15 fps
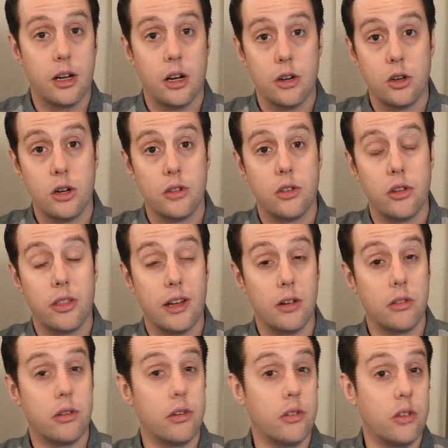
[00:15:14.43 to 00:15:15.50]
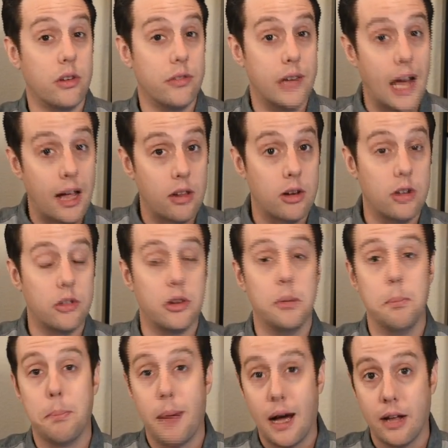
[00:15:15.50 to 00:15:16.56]
hundreds of thousands of dollars
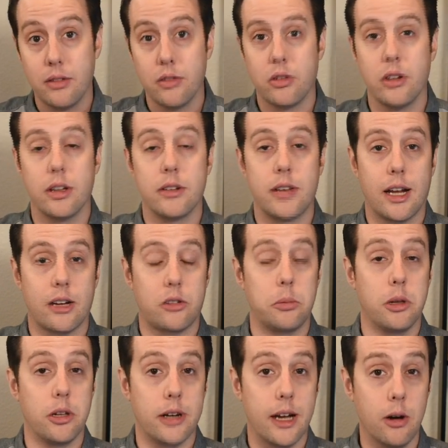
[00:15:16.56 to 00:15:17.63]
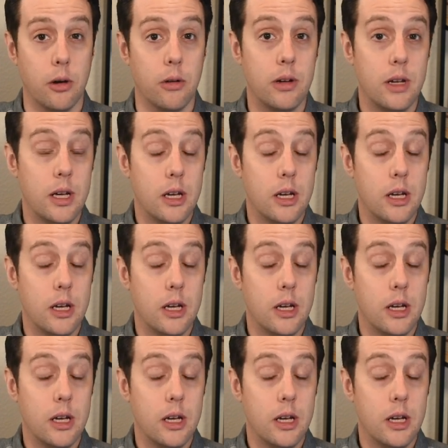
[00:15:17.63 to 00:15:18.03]
in bonds in a taxable account,